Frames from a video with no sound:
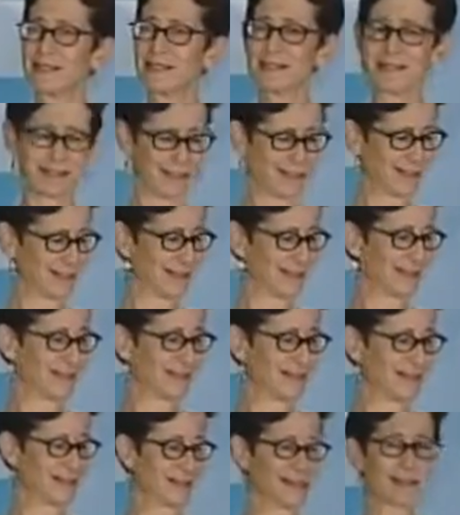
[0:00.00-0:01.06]

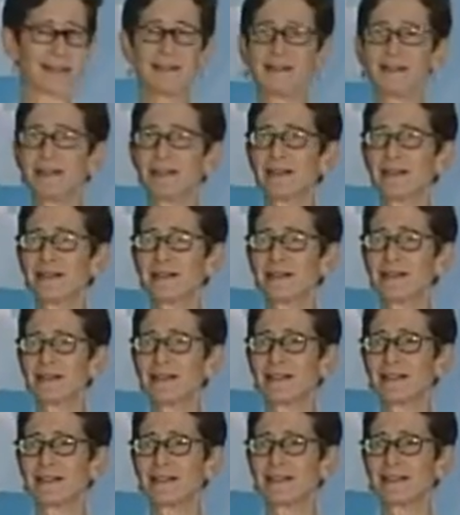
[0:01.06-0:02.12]

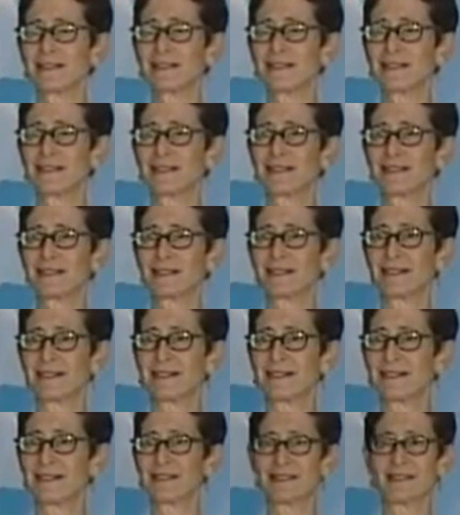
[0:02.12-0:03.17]

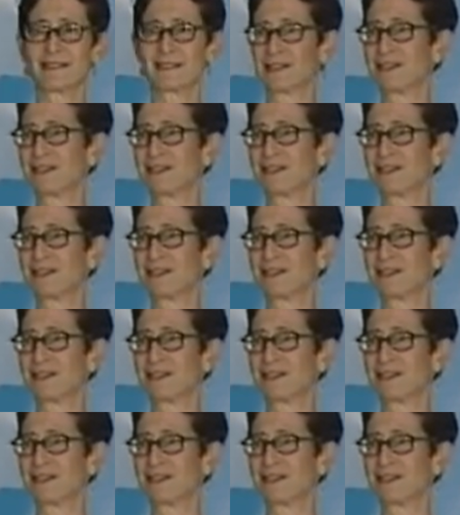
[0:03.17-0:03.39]
[no speech]